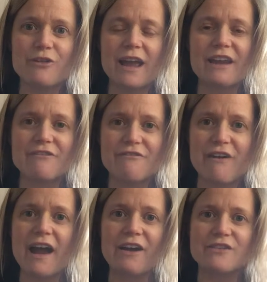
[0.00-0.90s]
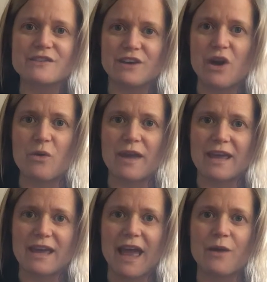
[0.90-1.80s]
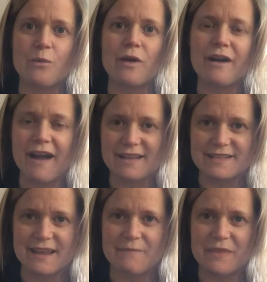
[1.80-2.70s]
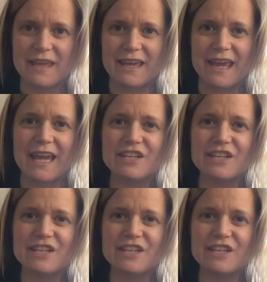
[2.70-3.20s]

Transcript: creative fires going and work on something.